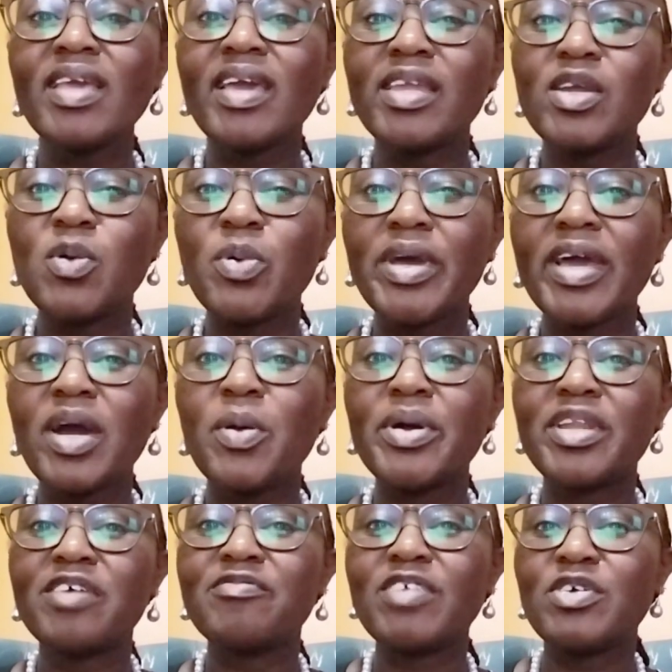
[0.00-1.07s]
inquire
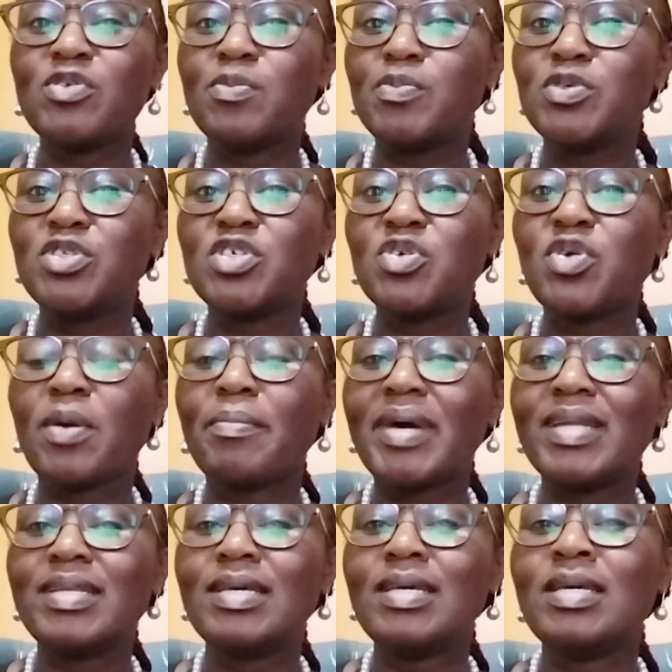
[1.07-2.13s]
whenever you're putting your
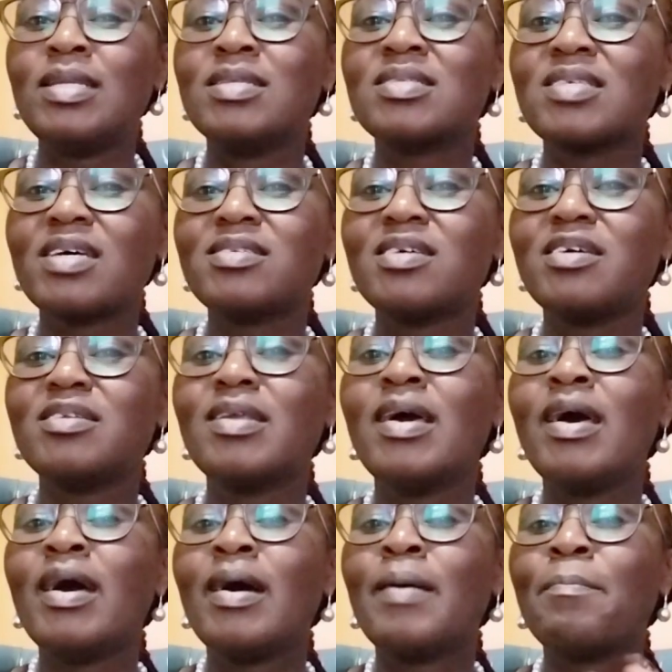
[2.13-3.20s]
money in
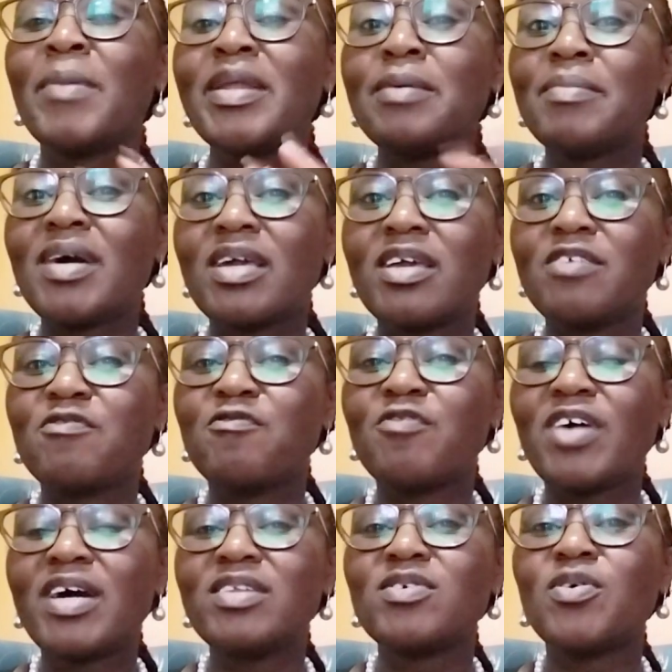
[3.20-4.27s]
certain money market
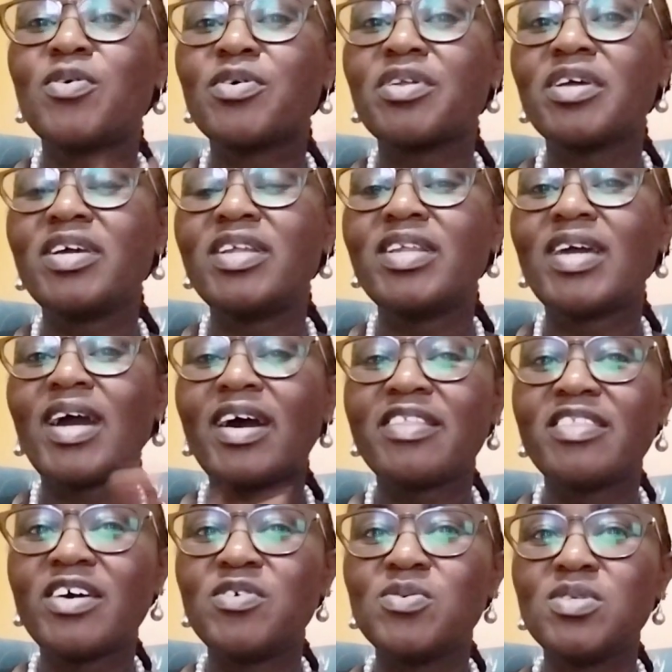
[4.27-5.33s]
fund or any
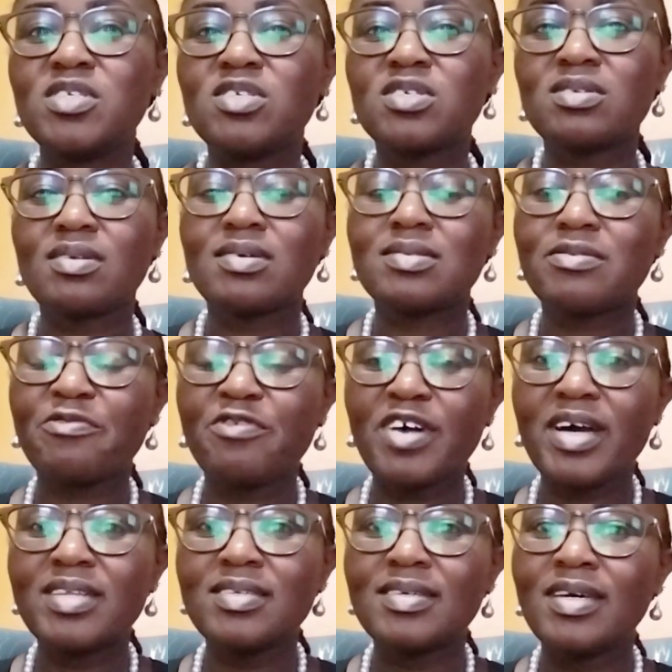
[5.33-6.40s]
other unit trust
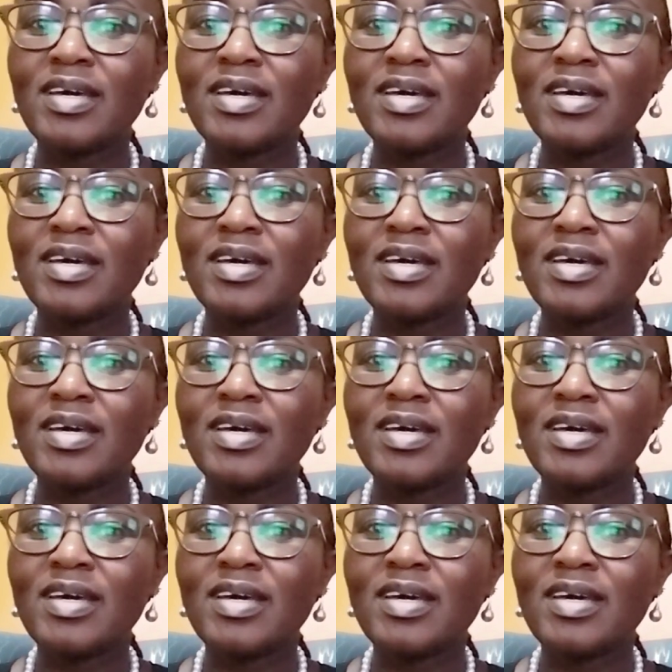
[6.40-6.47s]
fund.